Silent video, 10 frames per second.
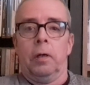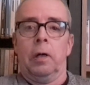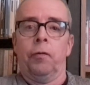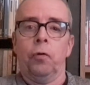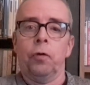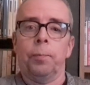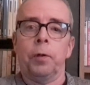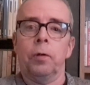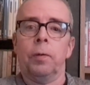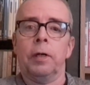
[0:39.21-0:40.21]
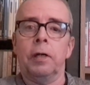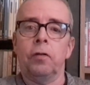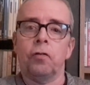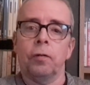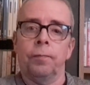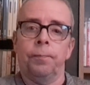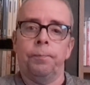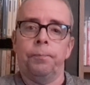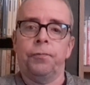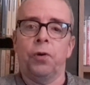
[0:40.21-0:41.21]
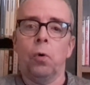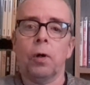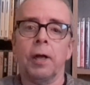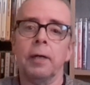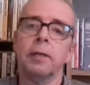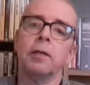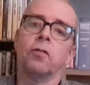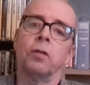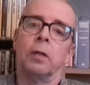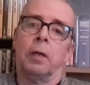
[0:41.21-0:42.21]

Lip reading: of all the Blu-rays and 4Ks